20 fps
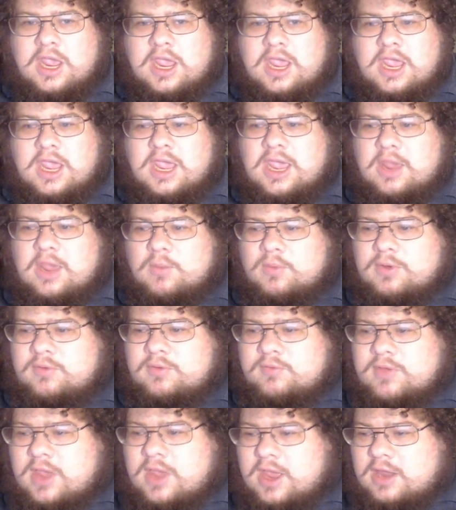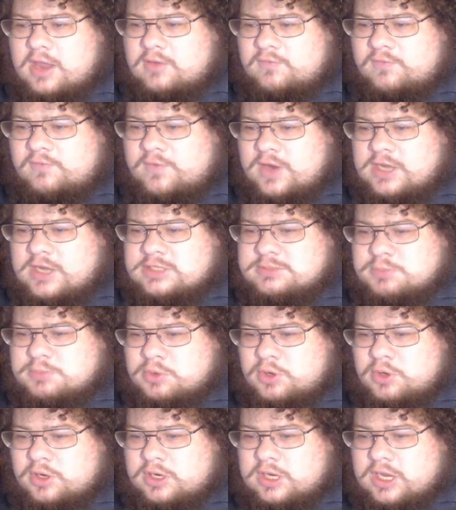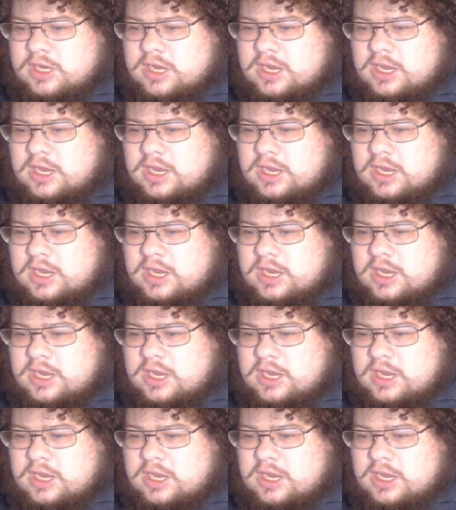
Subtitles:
and we've got Facebook,